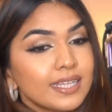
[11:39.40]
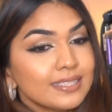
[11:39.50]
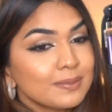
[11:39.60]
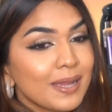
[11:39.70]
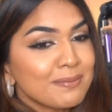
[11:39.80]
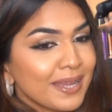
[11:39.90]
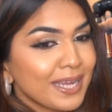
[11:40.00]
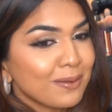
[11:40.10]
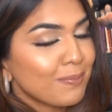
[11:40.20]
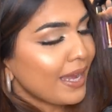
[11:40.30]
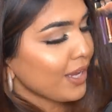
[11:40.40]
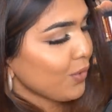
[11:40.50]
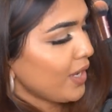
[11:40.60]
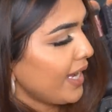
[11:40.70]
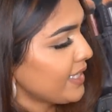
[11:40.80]
this is my makeup bag,
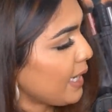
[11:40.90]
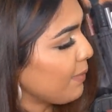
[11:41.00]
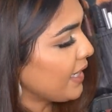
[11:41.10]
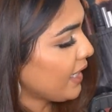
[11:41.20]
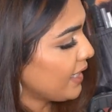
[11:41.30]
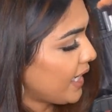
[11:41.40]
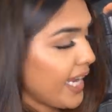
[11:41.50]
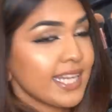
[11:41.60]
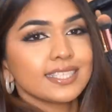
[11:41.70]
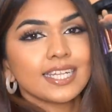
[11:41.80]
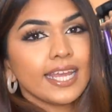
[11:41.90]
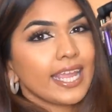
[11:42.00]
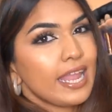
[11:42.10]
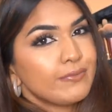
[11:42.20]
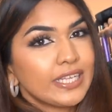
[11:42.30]
you guys. I mean, it contains
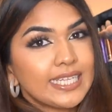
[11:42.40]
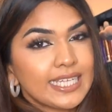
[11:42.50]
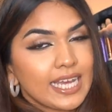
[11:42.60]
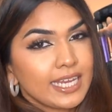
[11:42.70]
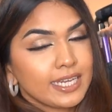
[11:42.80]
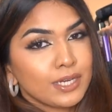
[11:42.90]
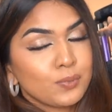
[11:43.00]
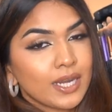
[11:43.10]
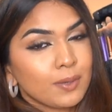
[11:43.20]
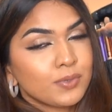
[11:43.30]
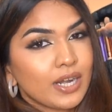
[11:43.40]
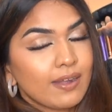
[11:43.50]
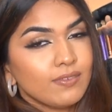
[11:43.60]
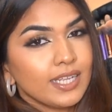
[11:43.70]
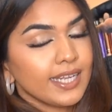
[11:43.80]
like everything I need when I'm
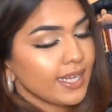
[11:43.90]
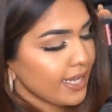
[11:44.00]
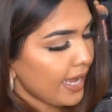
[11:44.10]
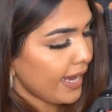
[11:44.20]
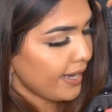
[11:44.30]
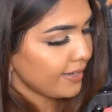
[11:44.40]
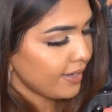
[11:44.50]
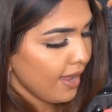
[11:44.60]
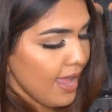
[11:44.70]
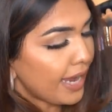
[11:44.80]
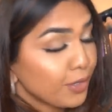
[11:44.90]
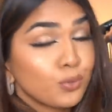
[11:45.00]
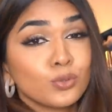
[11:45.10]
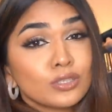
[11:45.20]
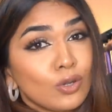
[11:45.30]
traveling, and I
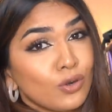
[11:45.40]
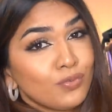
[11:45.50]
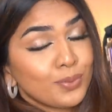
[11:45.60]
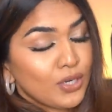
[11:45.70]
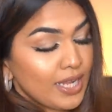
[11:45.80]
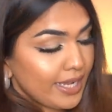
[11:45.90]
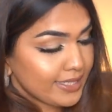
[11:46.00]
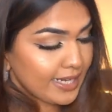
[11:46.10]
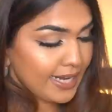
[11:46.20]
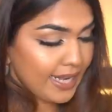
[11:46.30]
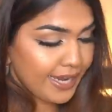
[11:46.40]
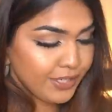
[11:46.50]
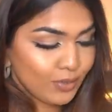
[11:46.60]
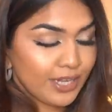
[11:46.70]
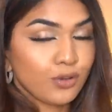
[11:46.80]
do use a lot of products, and I
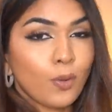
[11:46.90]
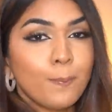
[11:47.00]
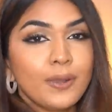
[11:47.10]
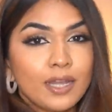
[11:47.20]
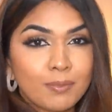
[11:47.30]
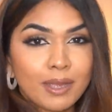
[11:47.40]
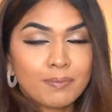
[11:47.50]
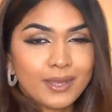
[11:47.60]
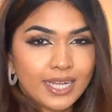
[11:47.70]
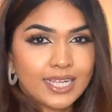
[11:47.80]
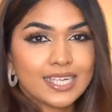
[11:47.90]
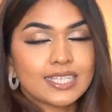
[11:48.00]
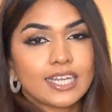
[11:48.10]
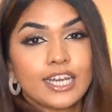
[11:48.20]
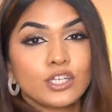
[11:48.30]
like to, like, you know, build my
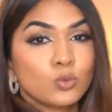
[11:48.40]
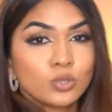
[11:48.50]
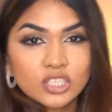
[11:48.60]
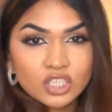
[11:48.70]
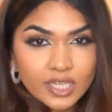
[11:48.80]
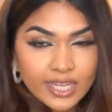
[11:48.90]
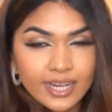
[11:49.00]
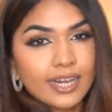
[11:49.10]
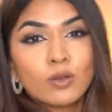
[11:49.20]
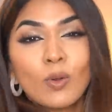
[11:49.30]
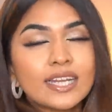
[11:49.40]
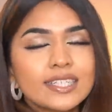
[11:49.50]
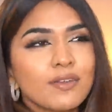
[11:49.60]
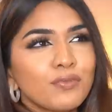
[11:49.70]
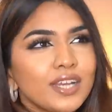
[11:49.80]
base and like do this thing. Like
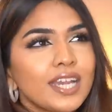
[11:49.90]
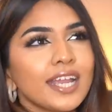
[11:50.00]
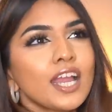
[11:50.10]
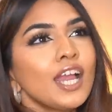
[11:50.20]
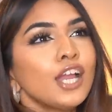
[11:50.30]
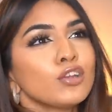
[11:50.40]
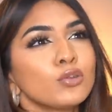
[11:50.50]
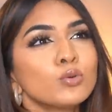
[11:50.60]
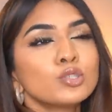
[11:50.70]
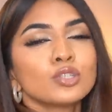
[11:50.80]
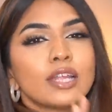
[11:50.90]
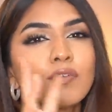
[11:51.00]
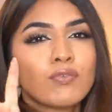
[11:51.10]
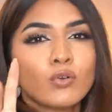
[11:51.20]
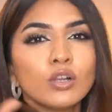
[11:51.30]
once I feel like you're used to
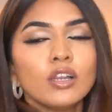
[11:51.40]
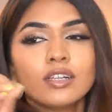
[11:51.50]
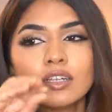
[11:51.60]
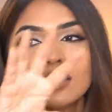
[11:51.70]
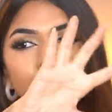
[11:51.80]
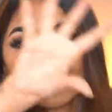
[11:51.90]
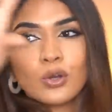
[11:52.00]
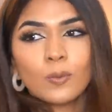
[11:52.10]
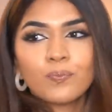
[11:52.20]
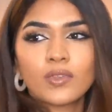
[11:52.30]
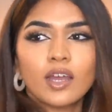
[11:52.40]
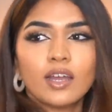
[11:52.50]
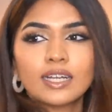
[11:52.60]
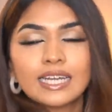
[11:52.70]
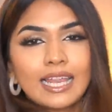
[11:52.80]
like full, you know,
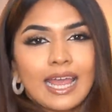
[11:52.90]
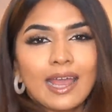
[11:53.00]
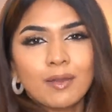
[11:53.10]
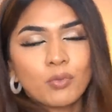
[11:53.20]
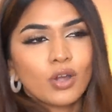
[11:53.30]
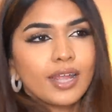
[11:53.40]
glam or